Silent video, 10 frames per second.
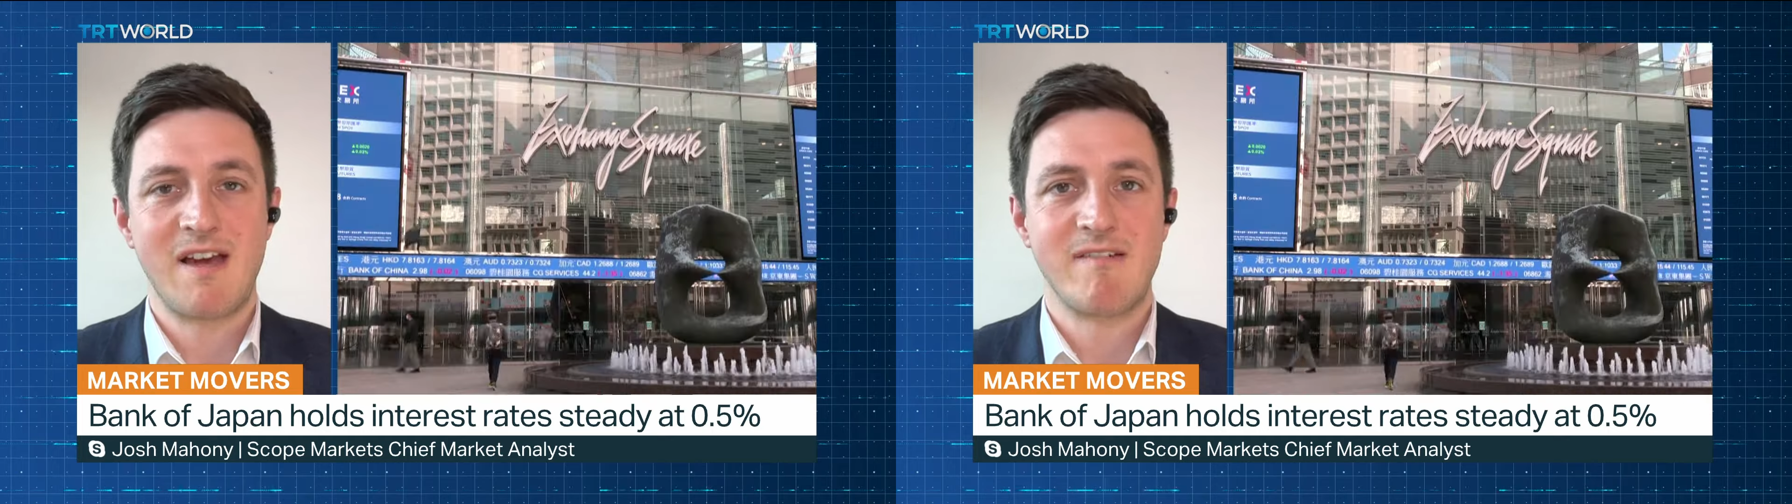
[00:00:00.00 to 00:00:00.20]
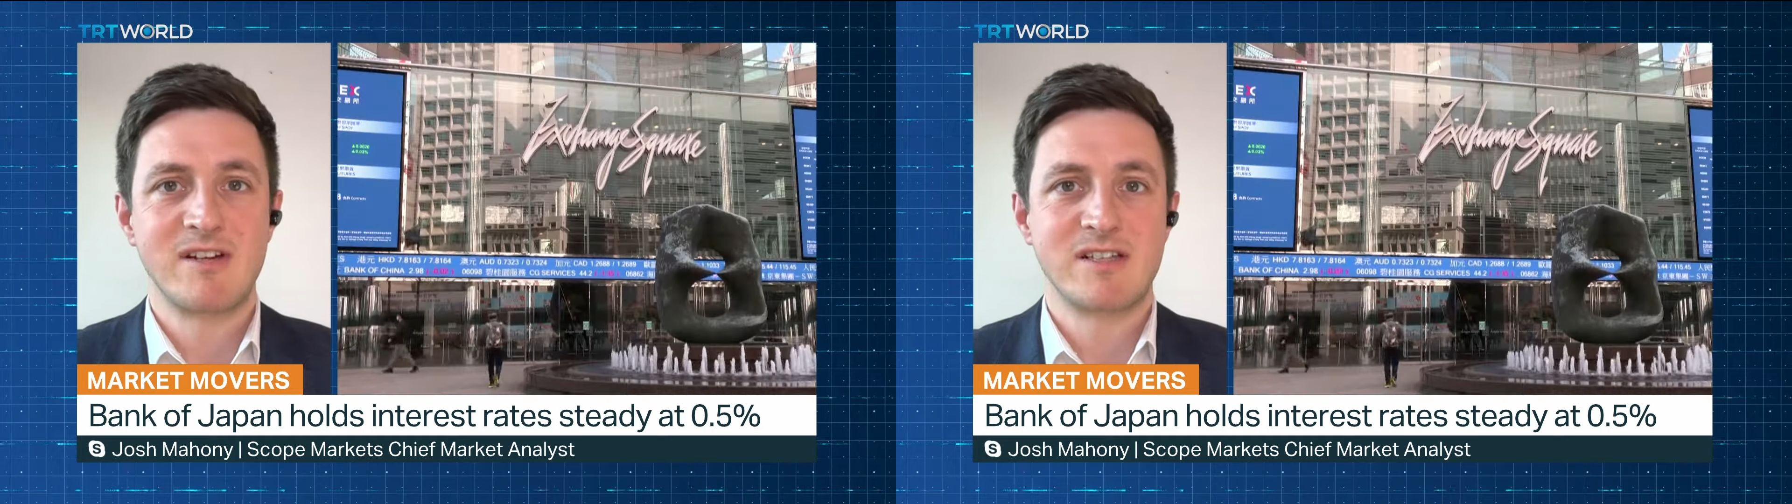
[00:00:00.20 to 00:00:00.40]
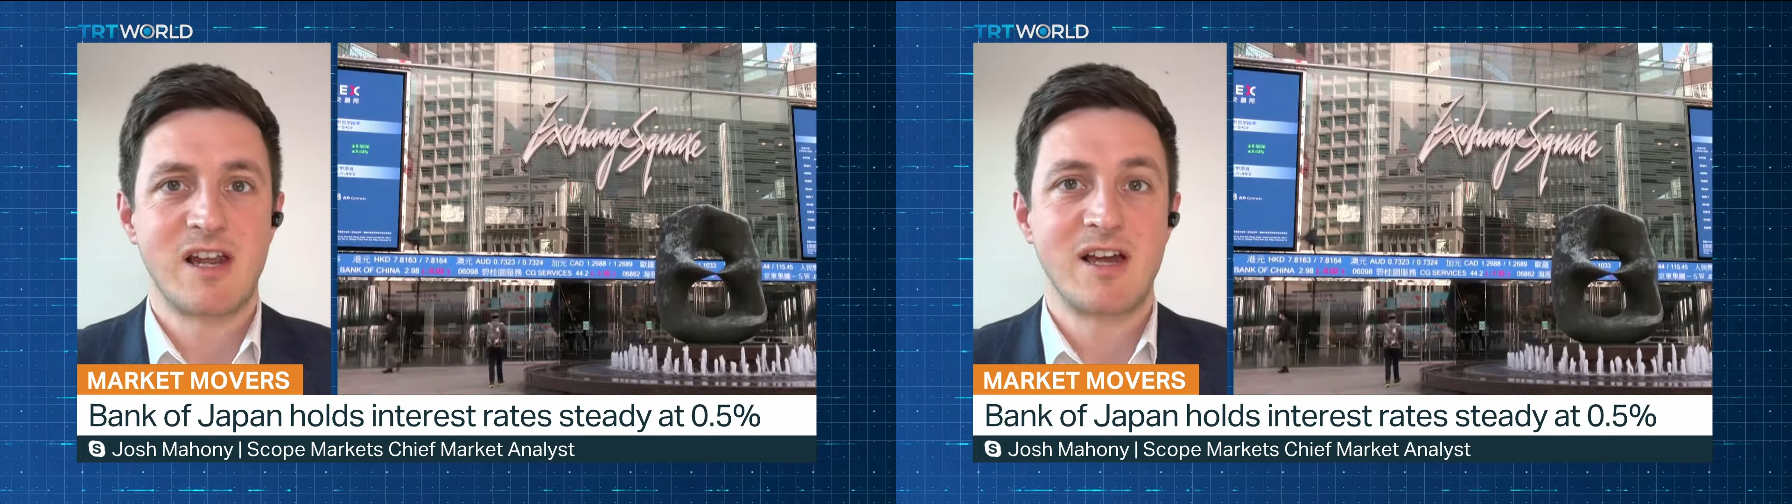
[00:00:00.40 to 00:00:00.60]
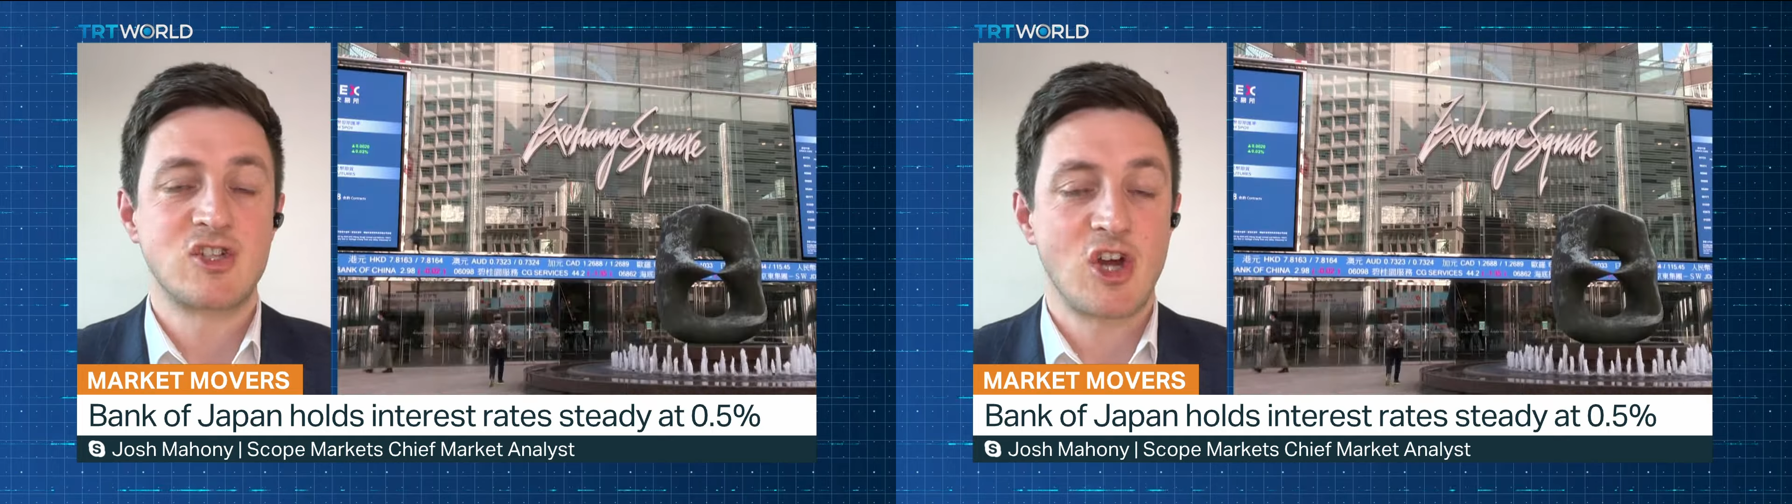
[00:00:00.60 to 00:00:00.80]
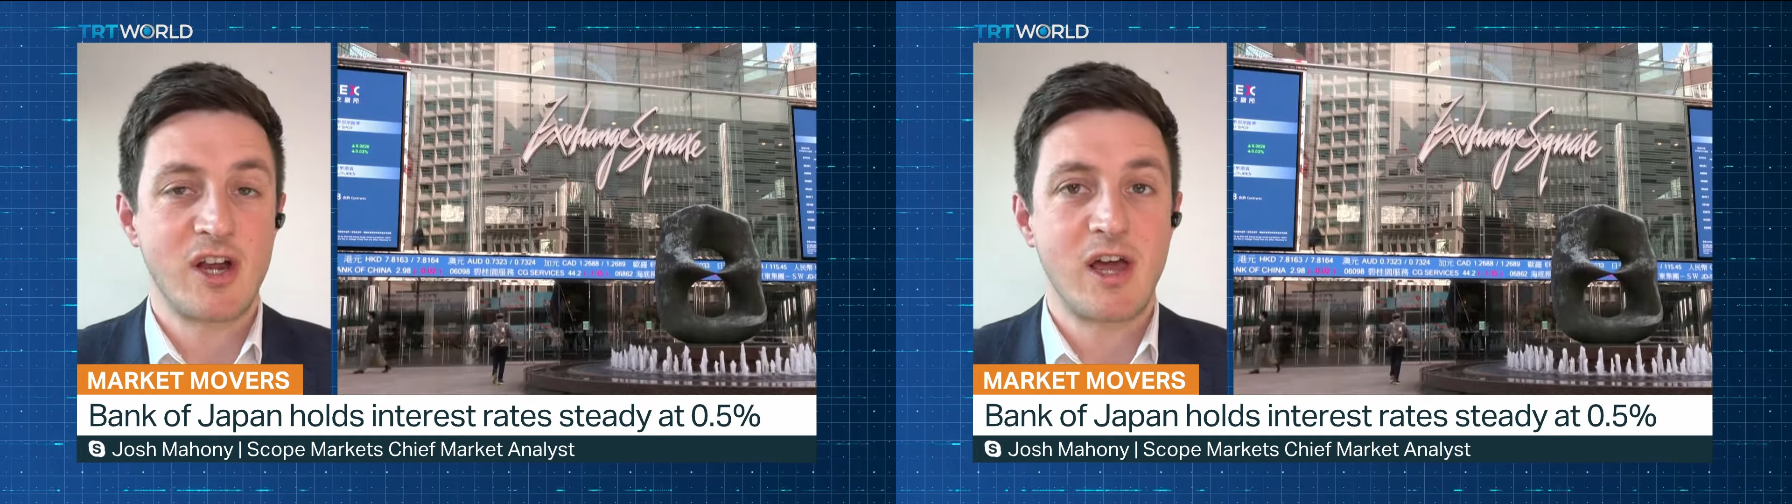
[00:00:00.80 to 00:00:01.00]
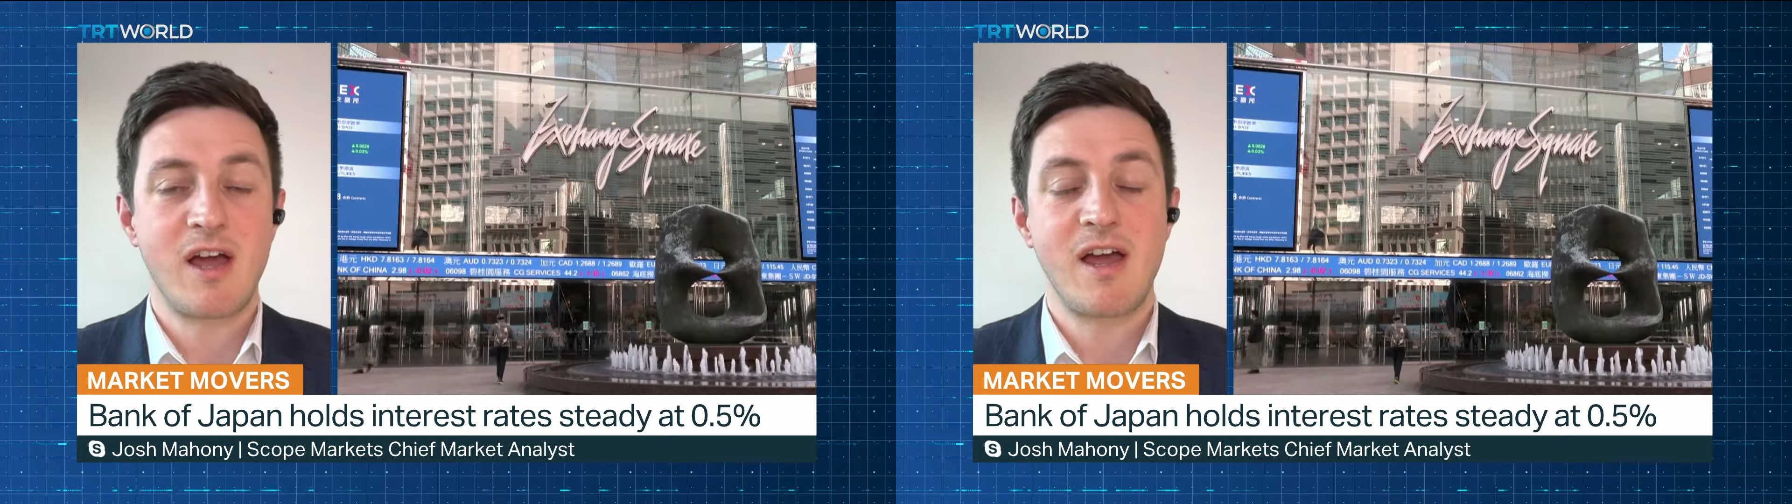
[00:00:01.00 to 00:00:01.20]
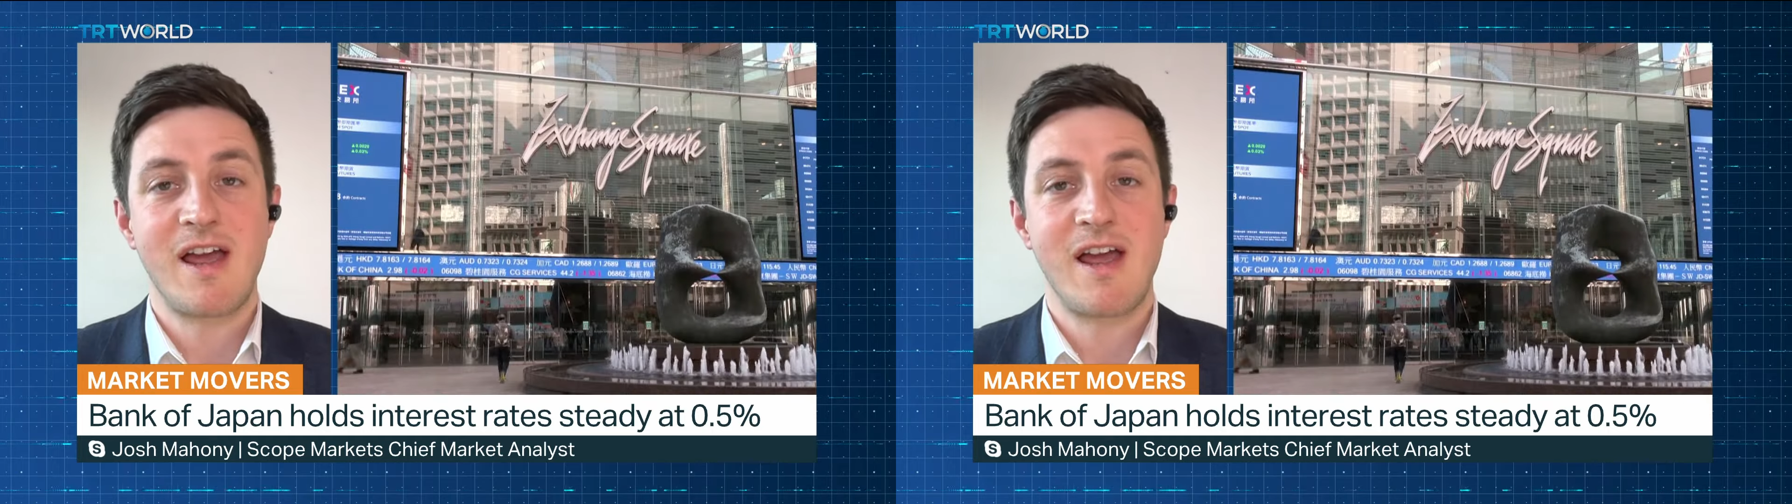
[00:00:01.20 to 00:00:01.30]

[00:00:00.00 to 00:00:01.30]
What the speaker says: areas like China,